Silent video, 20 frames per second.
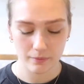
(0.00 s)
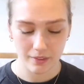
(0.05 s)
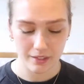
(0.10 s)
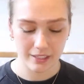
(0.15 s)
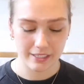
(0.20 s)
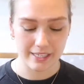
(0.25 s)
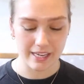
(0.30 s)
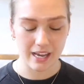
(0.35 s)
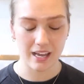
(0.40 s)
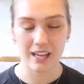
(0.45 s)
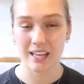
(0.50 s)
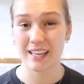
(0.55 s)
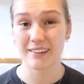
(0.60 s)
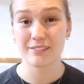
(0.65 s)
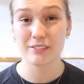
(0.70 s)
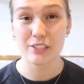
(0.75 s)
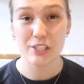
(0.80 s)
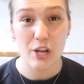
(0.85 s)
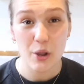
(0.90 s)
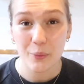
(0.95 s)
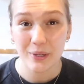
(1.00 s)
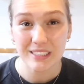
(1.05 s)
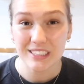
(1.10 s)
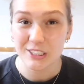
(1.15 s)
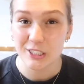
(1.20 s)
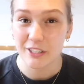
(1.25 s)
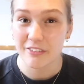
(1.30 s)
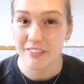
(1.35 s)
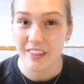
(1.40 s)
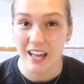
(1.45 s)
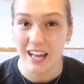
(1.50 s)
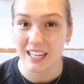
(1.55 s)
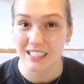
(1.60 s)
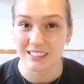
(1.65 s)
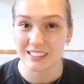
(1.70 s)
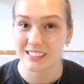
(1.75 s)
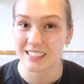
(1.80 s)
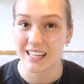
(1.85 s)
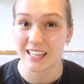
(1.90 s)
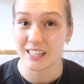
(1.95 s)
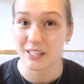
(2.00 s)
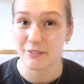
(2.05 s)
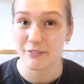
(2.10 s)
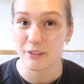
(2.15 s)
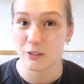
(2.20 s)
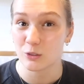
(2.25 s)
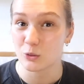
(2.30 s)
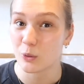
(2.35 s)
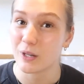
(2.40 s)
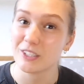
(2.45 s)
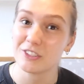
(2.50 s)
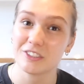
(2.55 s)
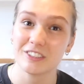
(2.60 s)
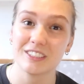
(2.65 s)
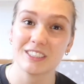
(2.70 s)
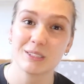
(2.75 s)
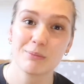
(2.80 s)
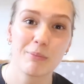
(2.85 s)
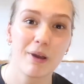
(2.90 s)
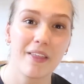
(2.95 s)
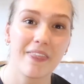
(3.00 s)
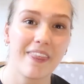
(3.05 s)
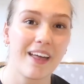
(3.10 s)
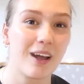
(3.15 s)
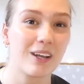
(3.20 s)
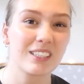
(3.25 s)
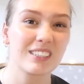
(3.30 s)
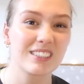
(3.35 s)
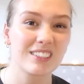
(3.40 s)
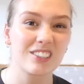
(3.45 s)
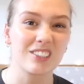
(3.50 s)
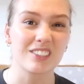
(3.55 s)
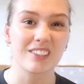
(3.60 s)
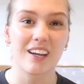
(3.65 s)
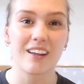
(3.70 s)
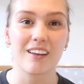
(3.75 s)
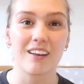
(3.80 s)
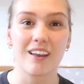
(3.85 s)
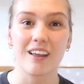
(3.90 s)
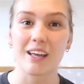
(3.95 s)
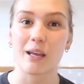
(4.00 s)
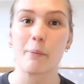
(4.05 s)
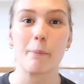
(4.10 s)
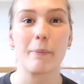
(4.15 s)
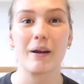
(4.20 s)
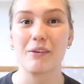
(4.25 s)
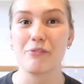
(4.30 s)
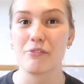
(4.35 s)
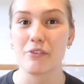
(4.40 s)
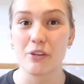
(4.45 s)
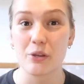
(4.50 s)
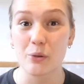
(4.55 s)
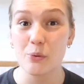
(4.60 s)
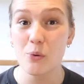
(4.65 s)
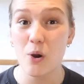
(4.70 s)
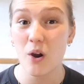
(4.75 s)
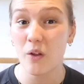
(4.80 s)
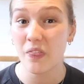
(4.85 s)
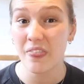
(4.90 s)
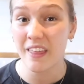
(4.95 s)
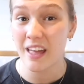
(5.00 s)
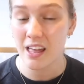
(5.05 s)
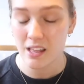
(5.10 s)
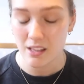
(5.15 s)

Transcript: yeah, I have no idea if that answered any of those questions, but that is just kind of like my view on that.